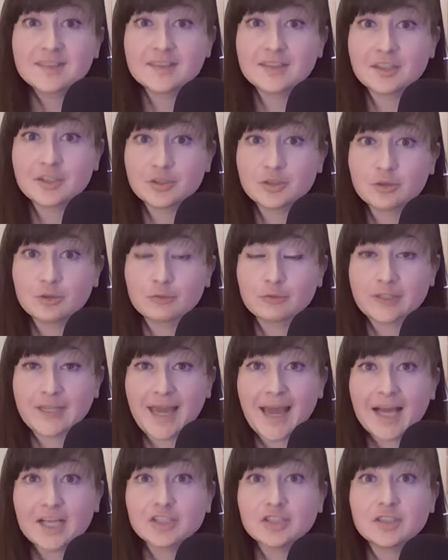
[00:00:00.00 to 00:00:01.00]
initial
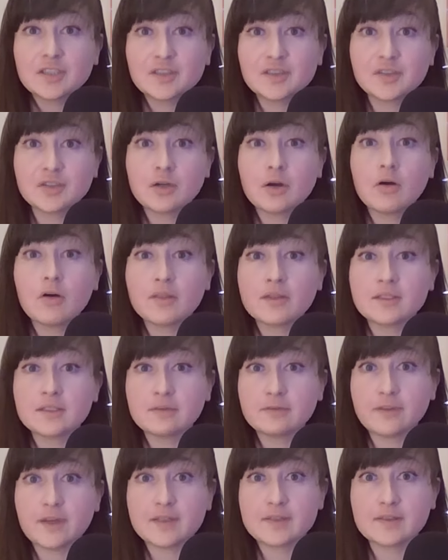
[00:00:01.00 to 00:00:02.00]
reaction is to go on the
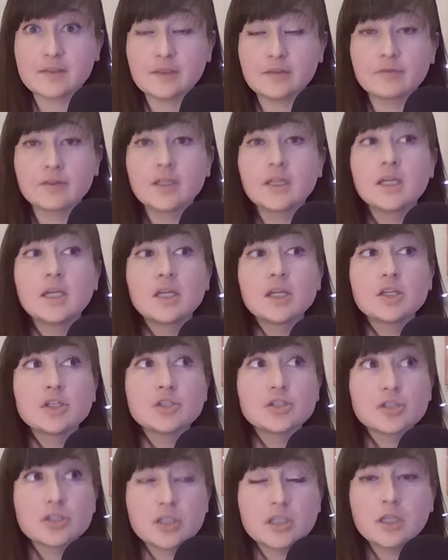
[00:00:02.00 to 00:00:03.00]
defensive.
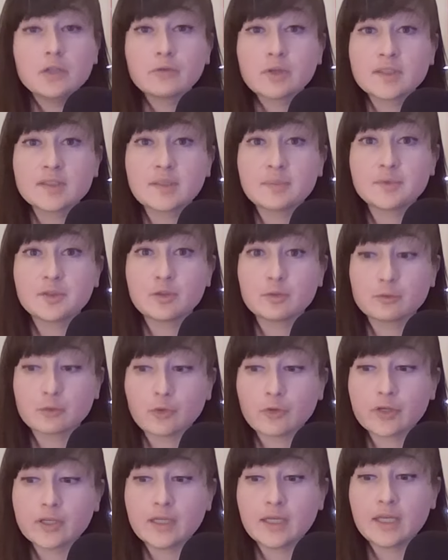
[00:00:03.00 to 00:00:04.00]
She runs up to
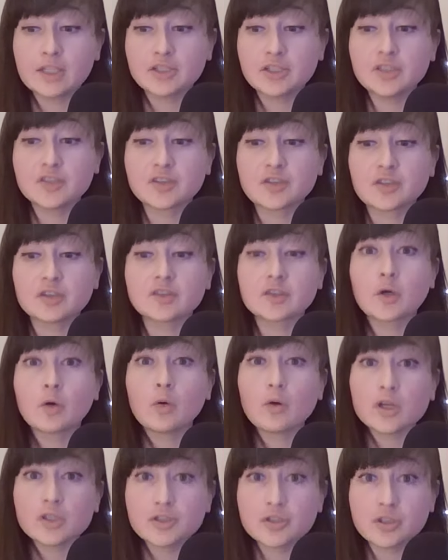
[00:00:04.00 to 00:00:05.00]
Rory and she starts
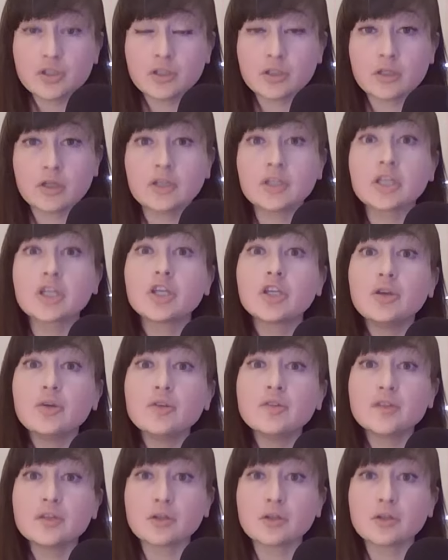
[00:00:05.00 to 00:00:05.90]
questioning her and accusing